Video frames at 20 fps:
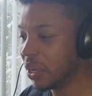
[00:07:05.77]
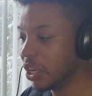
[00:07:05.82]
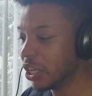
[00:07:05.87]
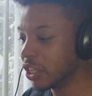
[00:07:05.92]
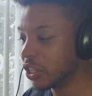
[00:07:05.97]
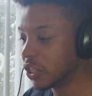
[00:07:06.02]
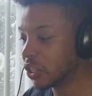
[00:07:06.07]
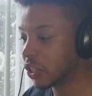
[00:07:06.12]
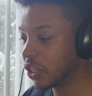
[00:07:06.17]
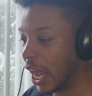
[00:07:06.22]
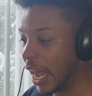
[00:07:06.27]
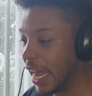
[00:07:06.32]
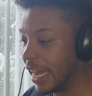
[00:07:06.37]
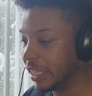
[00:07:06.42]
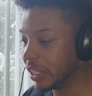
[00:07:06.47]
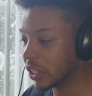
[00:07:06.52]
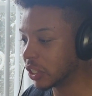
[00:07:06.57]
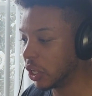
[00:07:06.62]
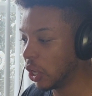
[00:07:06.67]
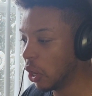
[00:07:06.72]

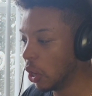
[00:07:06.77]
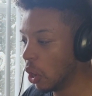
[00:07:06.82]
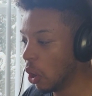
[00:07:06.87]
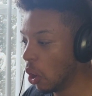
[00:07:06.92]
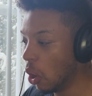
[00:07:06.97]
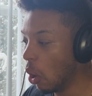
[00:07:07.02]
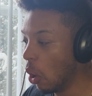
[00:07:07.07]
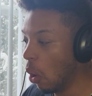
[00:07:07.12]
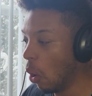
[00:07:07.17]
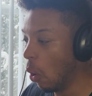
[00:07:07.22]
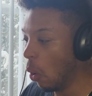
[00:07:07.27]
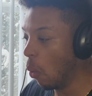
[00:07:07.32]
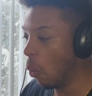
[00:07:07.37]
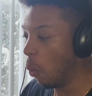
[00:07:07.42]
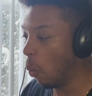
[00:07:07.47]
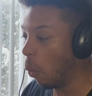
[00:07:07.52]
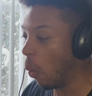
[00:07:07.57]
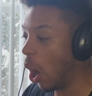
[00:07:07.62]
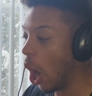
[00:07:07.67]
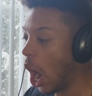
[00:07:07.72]
Saint
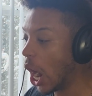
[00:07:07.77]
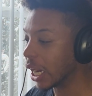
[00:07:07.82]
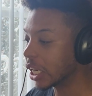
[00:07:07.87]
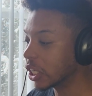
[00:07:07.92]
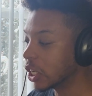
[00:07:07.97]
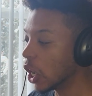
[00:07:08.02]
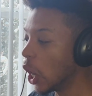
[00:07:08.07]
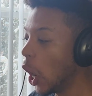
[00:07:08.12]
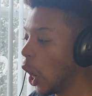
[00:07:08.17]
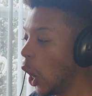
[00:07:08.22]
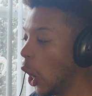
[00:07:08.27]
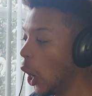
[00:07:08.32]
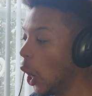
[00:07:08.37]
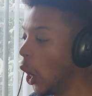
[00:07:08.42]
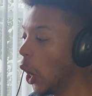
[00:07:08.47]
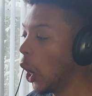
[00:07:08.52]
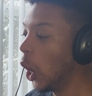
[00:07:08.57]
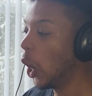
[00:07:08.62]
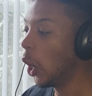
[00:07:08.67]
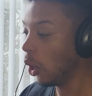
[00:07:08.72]
Walker,
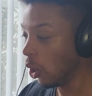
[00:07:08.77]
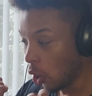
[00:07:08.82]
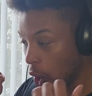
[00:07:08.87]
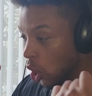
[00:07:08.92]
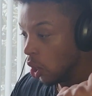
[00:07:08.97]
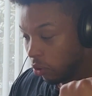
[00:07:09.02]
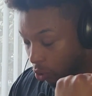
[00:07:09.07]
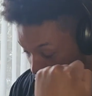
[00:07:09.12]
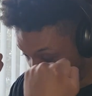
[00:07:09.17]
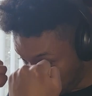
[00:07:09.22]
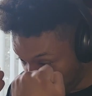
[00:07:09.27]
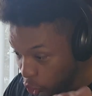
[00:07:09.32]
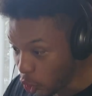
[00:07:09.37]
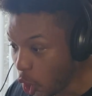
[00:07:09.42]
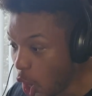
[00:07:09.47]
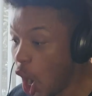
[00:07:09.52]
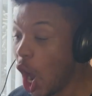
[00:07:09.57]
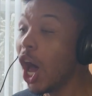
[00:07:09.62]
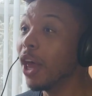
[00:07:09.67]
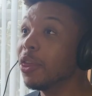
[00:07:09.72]

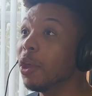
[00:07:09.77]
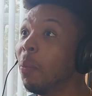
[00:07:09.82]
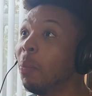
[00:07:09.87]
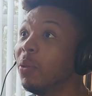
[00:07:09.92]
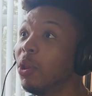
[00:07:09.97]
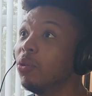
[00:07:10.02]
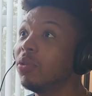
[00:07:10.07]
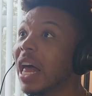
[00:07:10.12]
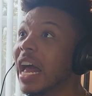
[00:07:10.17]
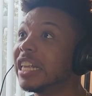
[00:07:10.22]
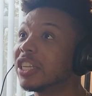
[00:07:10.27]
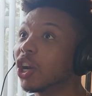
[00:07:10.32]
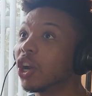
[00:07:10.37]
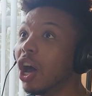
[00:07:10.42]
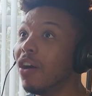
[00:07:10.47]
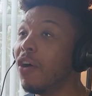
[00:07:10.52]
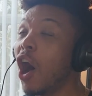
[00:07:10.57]
the Blue Lantern of